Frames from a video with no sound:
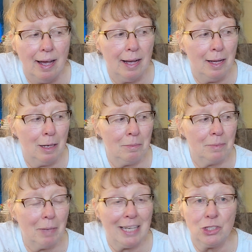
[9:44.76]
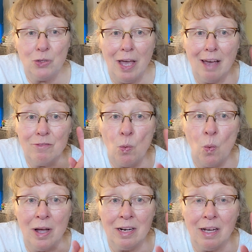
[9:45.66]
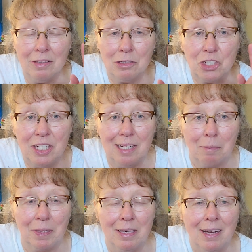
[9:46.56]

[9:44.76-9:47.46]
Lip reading: I do have one other tip